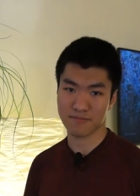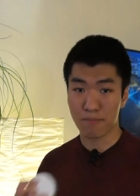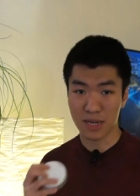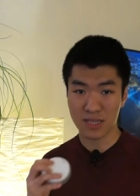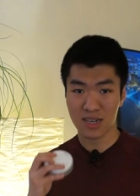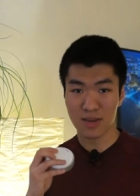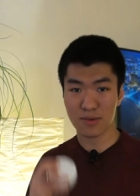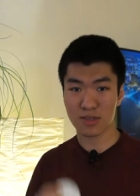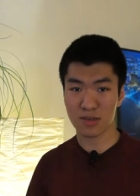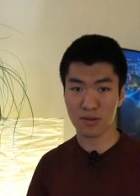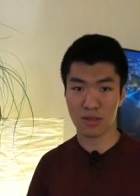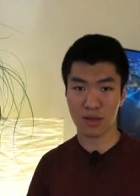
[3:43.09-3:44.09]
Button number
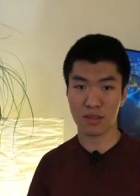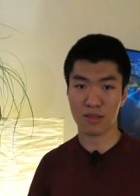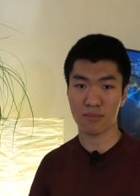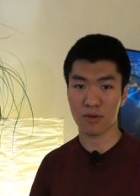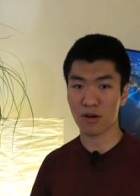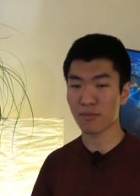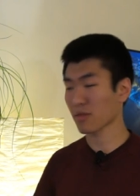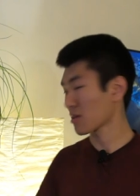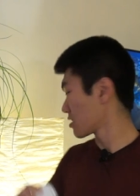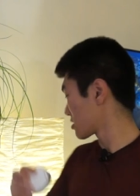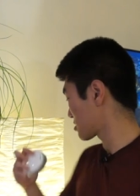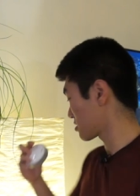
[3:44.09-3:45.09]
2 sets the bulbs
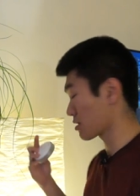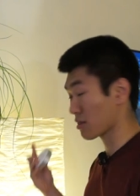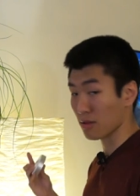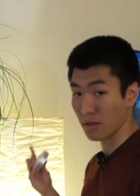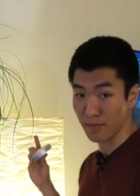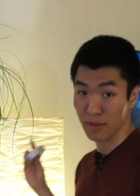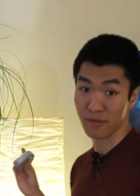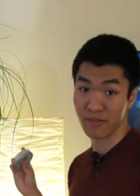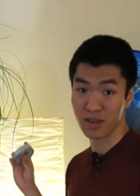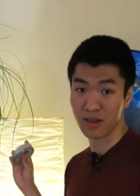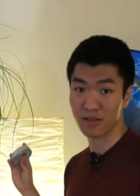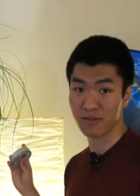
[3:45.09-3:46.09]
to this
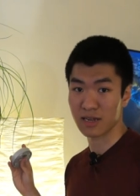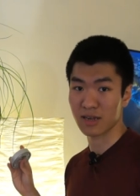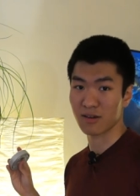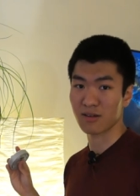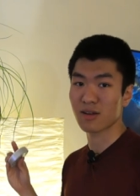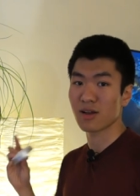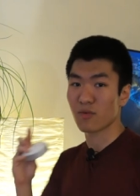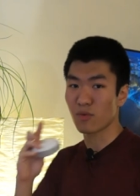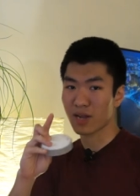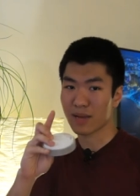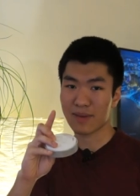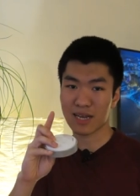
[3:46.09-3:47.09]
specific color right here. We'll
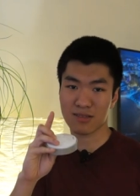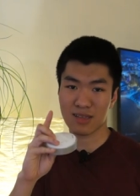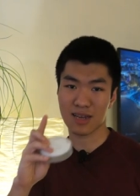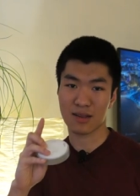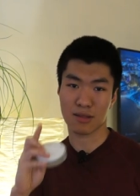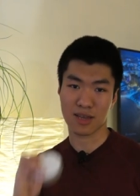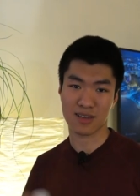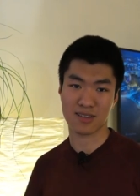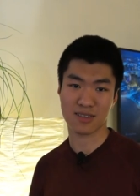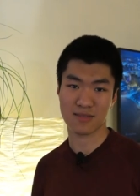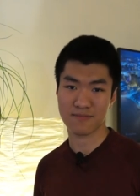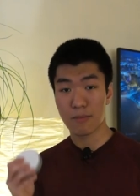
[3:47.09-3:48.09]
get back to that in a
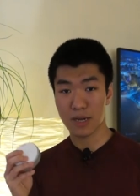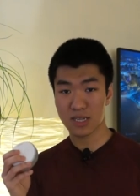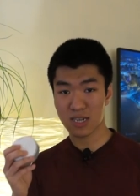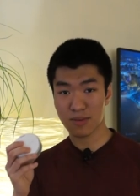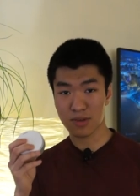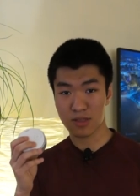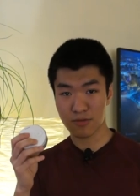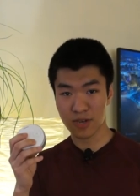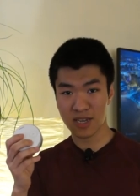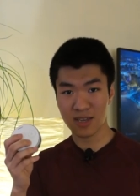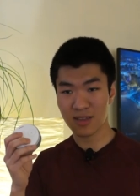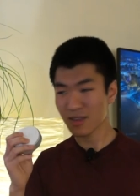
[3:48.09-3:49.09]
second. Button number
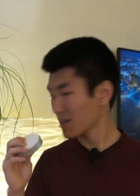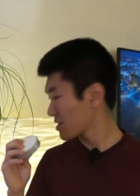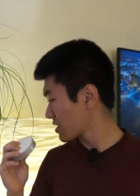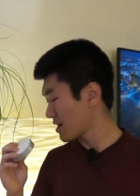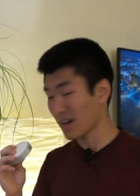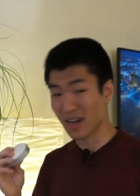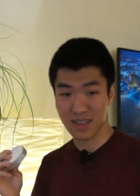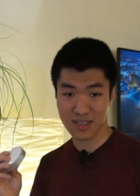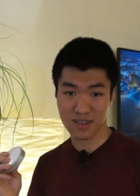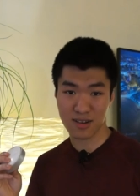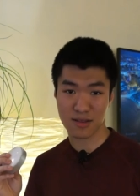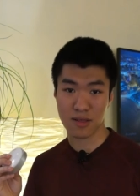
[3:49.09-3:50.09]
3, I like
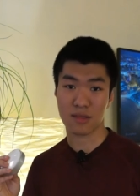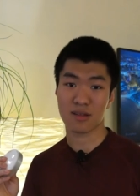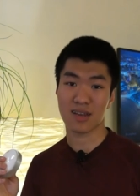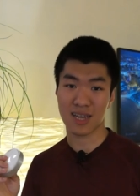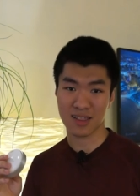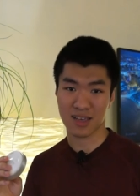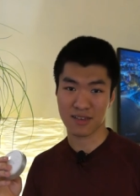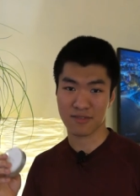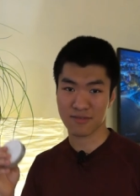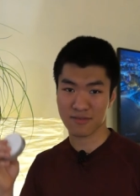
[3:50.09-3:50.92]
to call this nightlife.